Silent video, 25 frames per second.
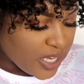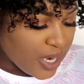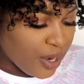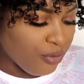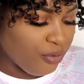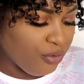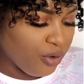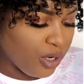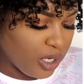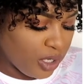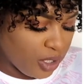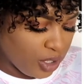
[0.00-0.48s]
A
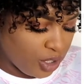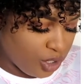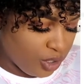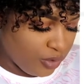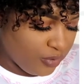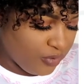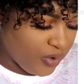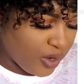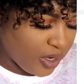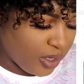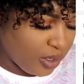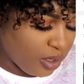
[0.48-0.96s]
really
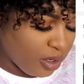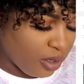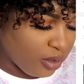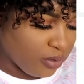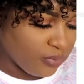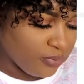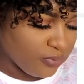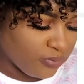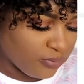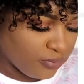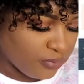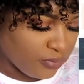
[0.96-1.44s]
good
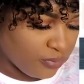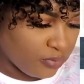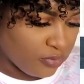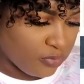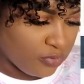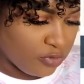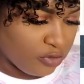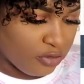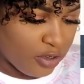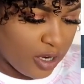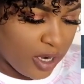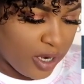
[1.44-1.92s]
vendor.
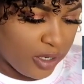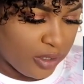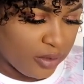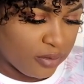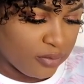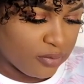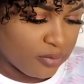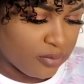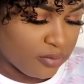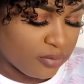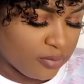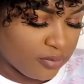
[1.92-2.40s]

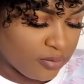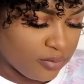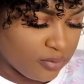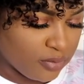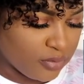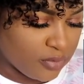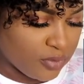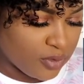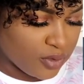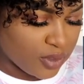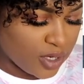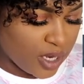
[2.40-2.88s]
Right.
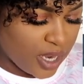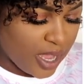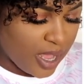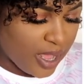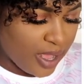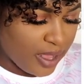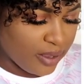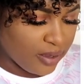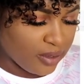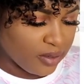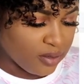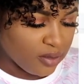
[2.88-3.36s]

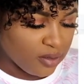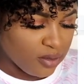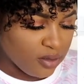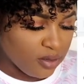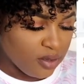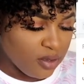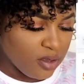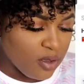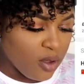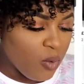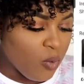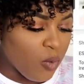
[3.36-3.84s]
Okay.
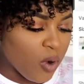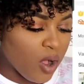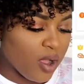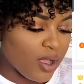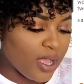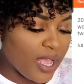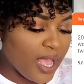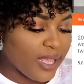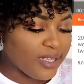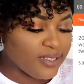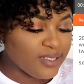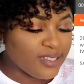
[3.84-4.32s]

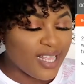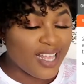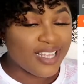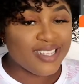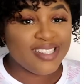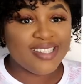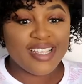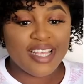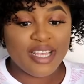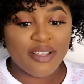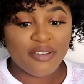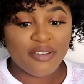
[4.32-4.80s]
Well, guys, that's